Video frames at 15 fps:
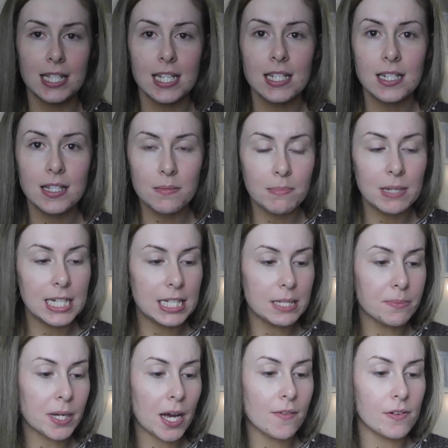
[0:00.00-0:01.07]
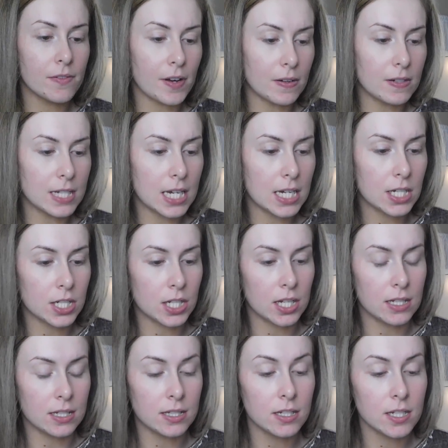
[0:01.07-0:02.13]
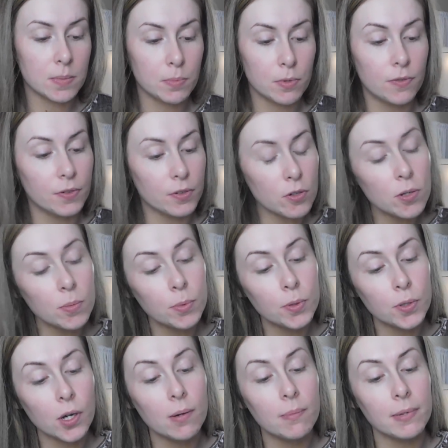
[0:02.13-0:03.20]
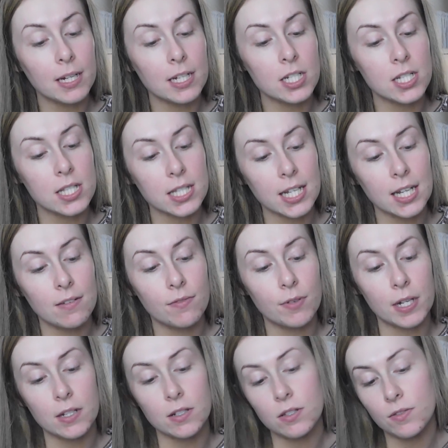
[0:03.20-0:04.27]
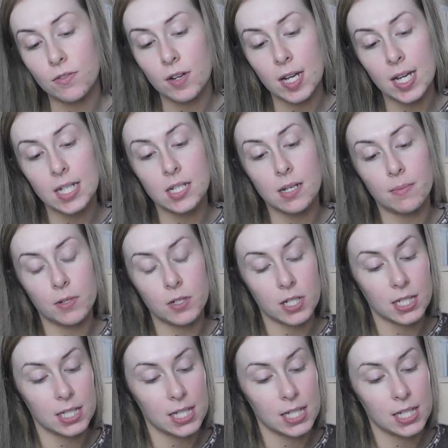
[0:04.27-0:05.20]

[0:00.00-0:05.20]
says it's a medium cover foundation, suitable for normal, combination skin, fragrance free, dermatologically